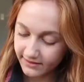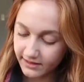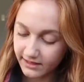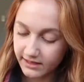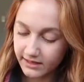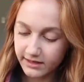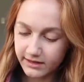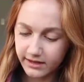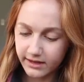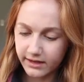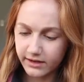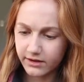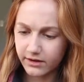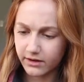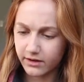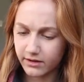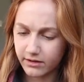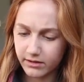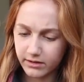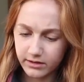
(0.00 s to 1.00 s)
Then I
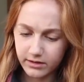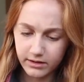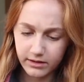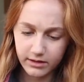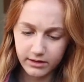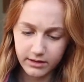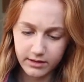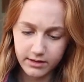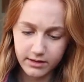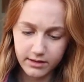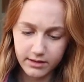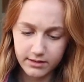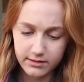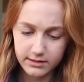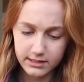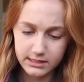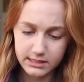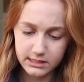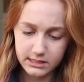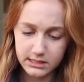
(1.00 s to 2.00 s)
got
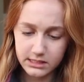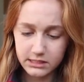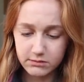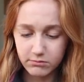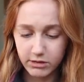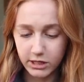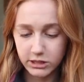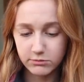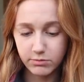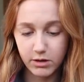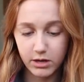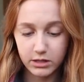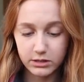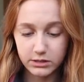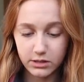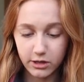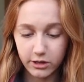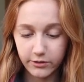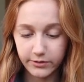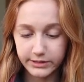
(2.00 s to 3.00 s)
this
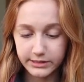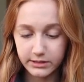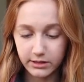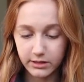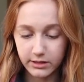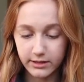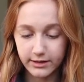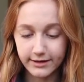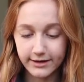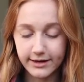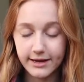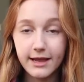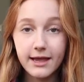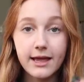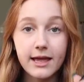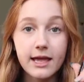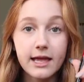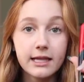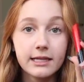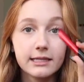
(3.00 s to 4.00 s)
Smashbox Always On
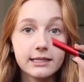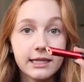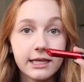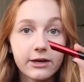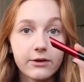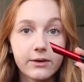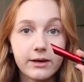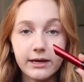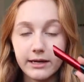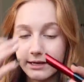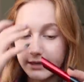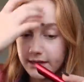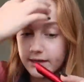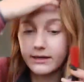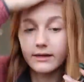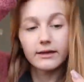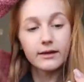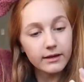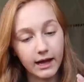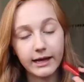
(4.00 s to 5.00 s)
liquid
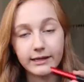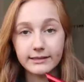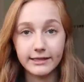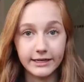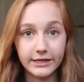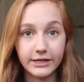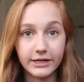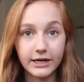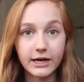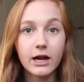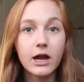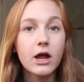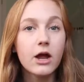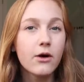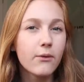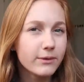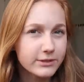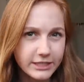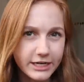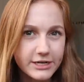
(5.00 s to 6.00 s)
eyeliner,
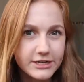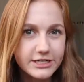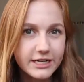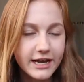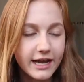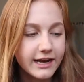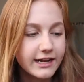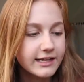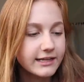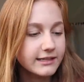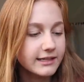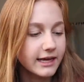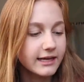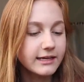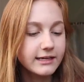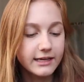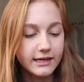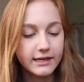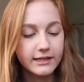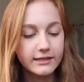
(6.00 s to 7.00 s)
which I actually kind of
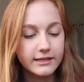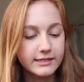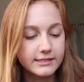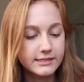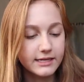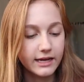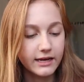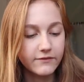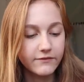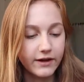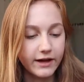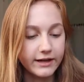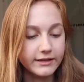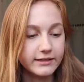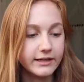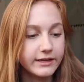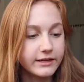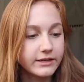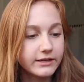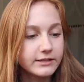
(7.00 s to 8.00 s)
like getting these kind of
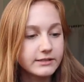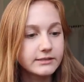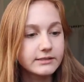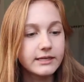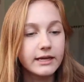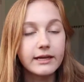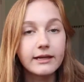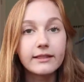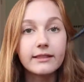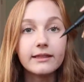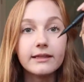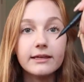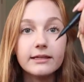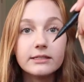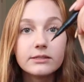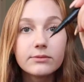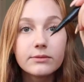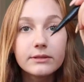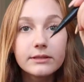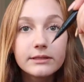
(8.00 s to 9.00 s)
eyeliners, like
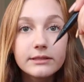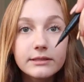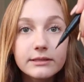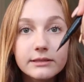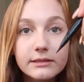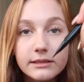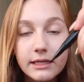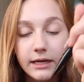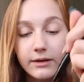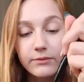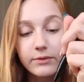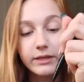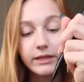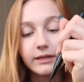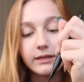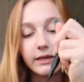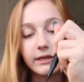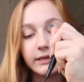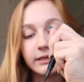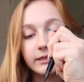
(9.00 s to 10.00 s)
these ones. I
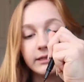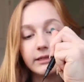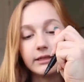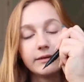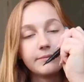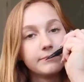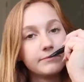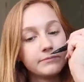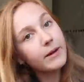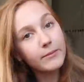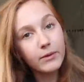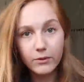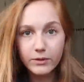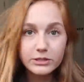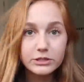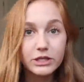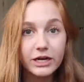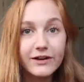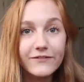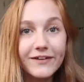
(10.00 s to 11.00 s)
really like getting them. I'm
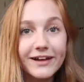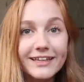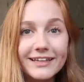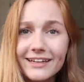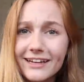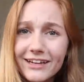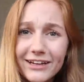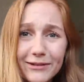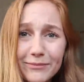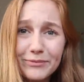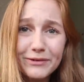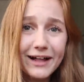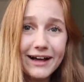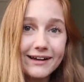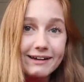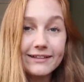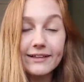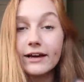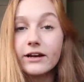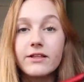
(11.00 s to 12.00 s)
always trying to find like a good
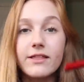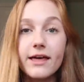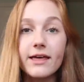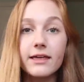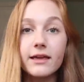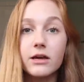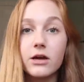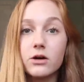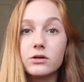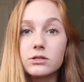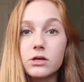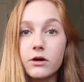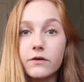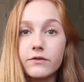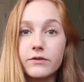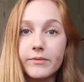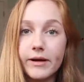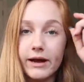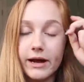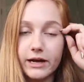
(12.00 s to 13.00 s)
black liner that goes
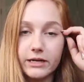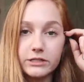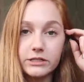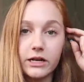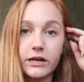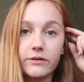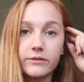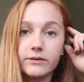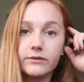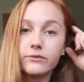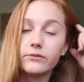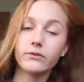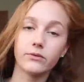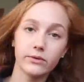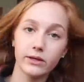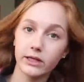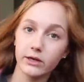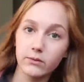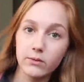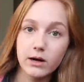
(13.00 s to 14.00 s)
over my eyeshadow
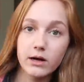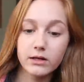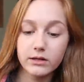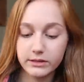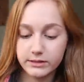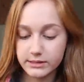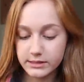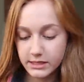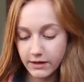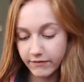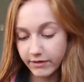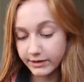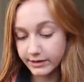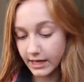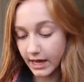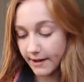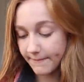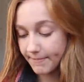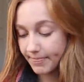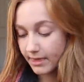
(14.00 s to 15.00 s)
really well and stuff like
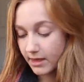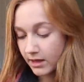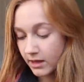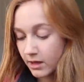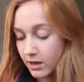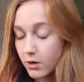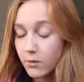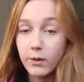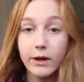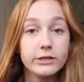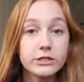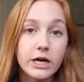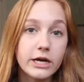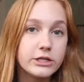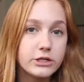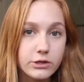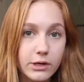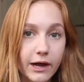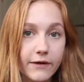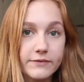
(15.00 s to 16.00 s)
that, which I
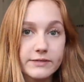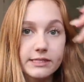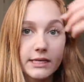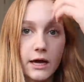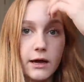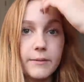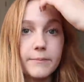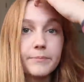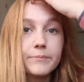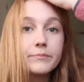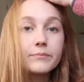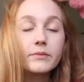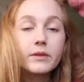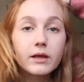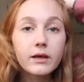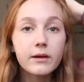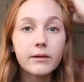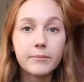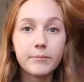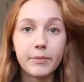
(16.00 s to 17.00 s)
do have some,
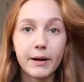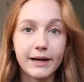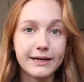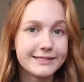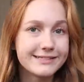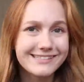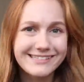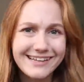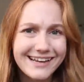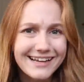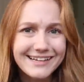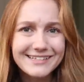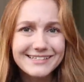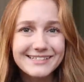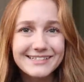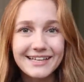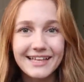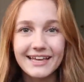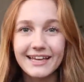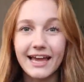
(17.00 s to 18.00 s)
but it's
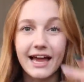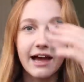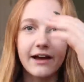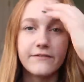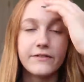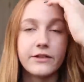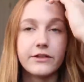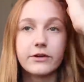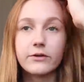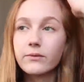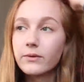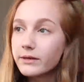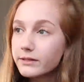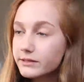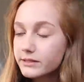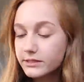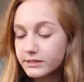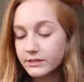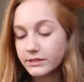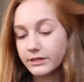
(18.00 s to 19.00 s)
nice to like have other
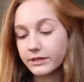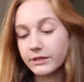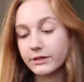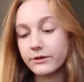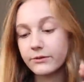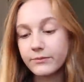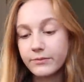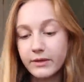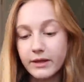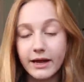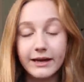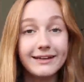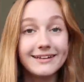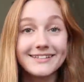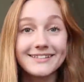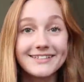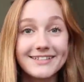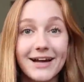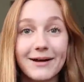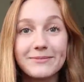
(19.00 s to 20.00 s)
ones too. I need
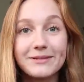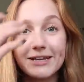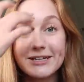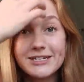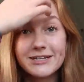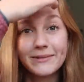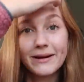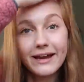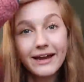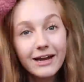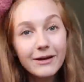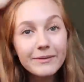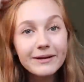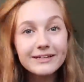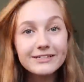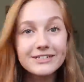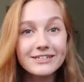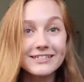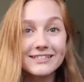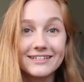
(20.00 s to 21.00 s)
to stop touching my hair, but
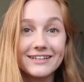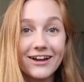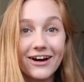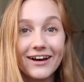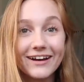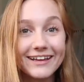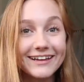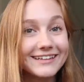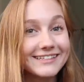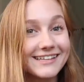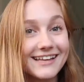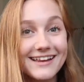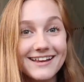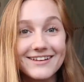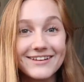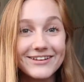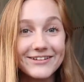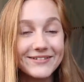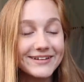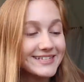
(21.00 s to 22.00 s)
it's just not it because I
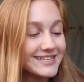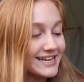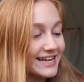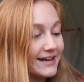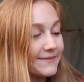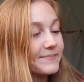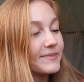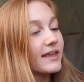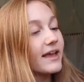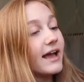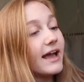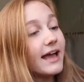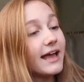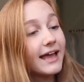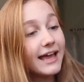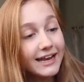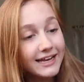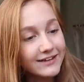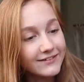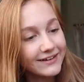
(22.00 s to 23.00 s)
didn't do it today.
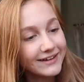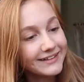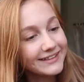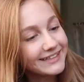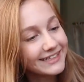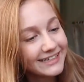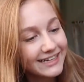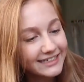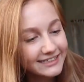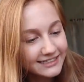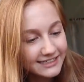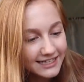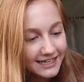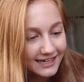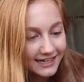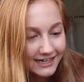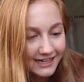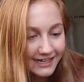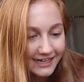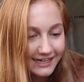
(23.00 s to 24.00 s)
Anyway, the next
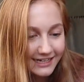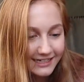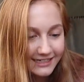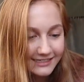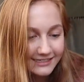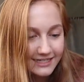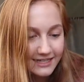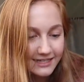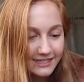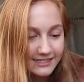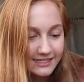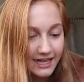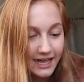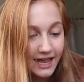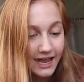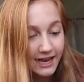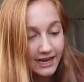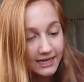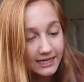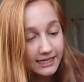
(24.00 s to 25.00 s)
thing is this
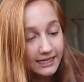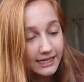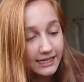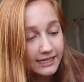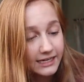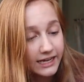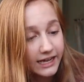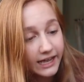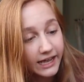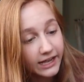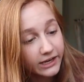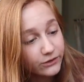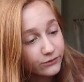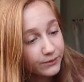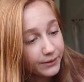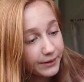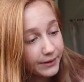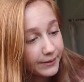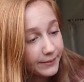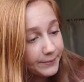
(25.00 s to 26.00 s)
Hank and
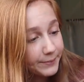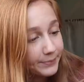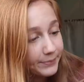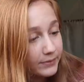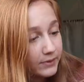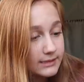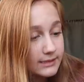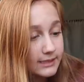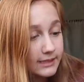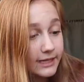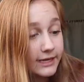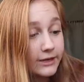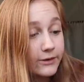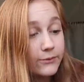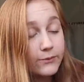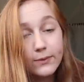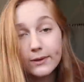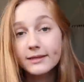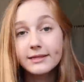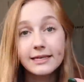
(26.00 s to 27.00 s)
Henry Slick
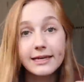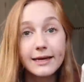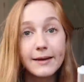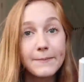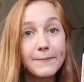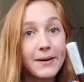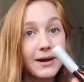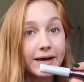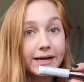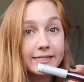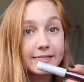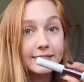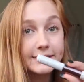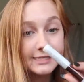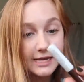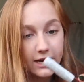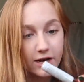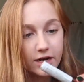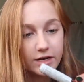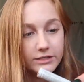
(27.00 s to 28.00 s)
With It
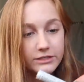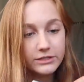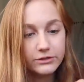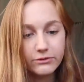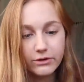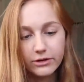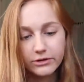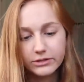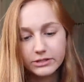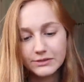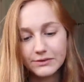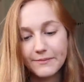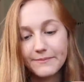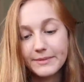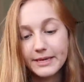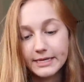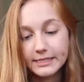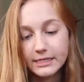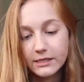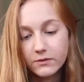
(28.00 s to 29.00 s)
Mascara Duo. So I'm
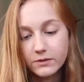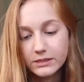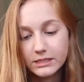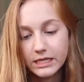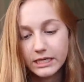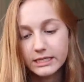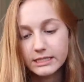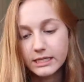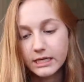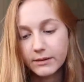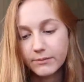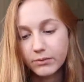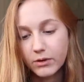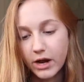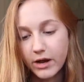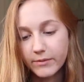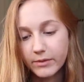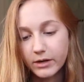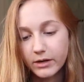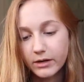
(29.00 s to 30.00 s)
guessing one side is like a
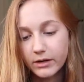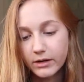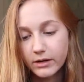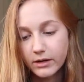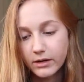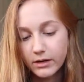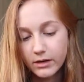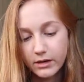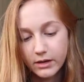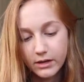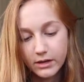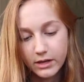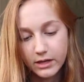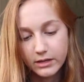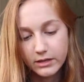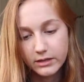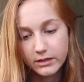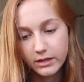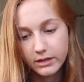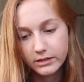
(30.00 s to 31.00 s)
primer, and
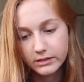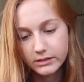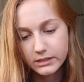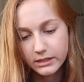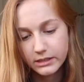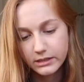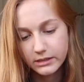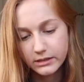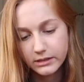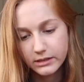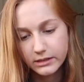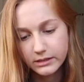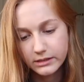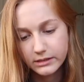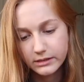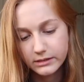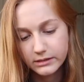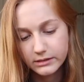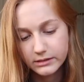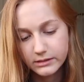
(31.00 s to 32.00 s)
then the other side
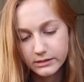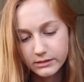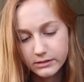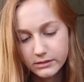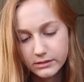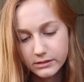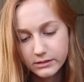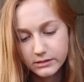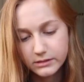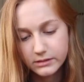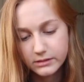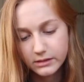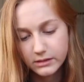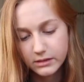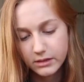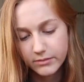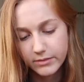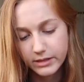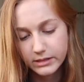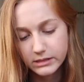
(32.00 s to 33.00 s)
is
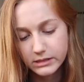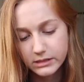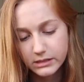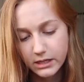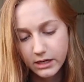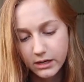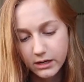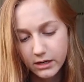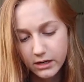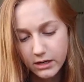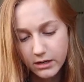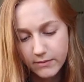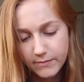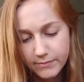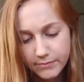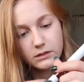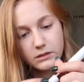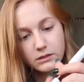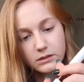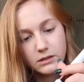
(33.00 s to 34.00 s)
the mascara.
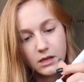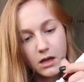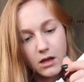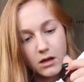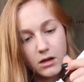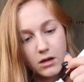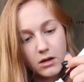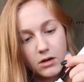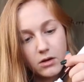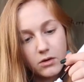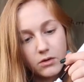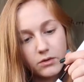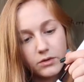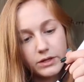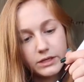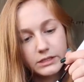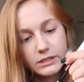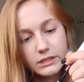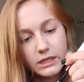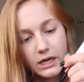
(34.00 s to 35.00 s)
So
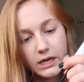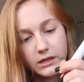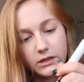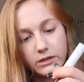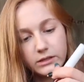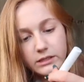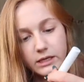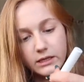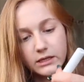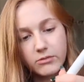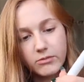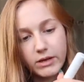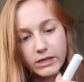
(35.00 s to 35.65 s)
this side looks like the